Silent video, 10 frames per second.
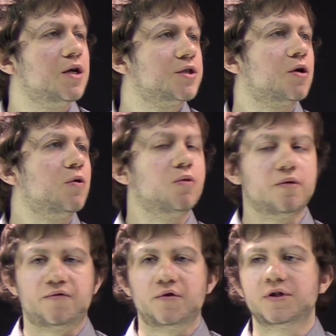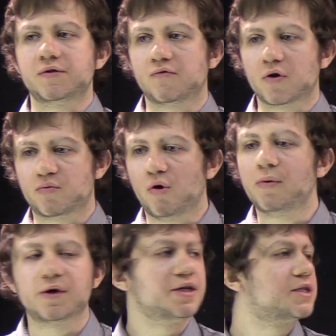So first four
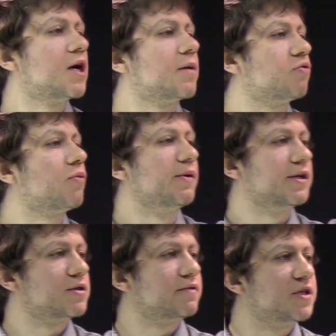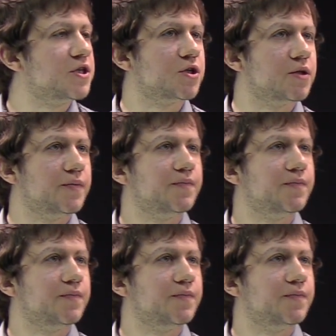properties are properties of addition.